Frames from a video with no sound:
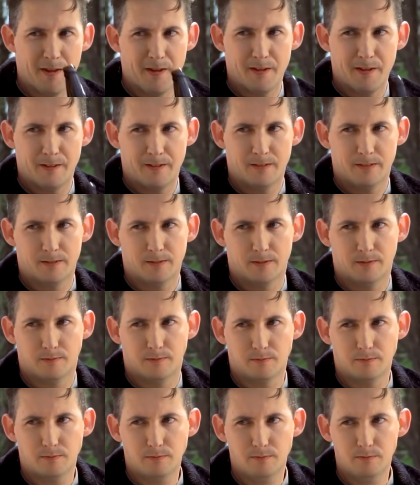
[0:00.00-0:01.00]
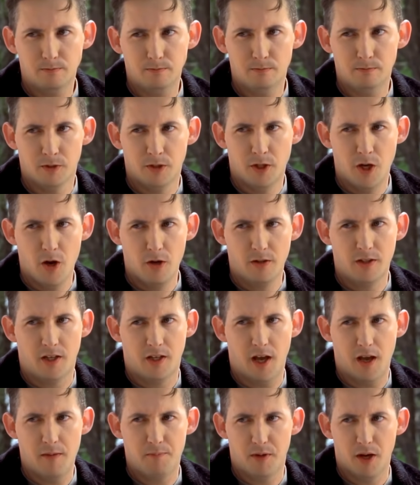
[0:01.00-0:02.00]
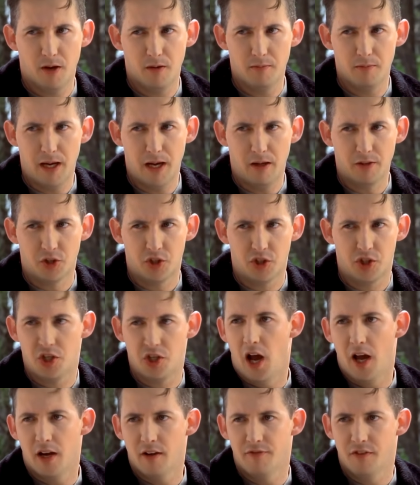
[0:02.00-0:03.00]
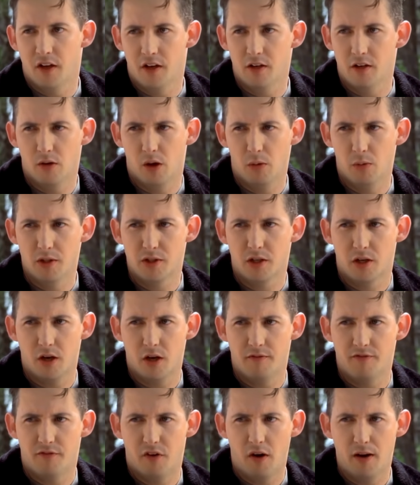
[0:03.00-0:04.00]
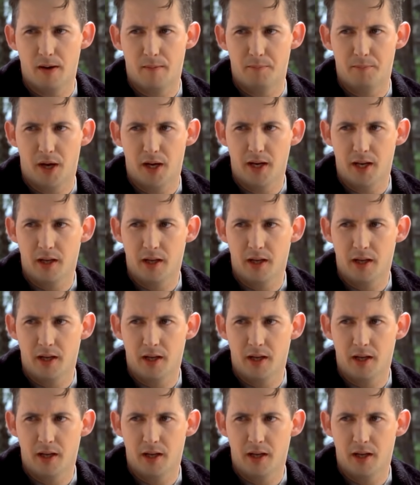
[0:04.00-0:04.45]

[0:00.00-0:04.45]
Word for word: sir, don't drink. You'd keep your mouth shut if you knew it was good for you, buddy.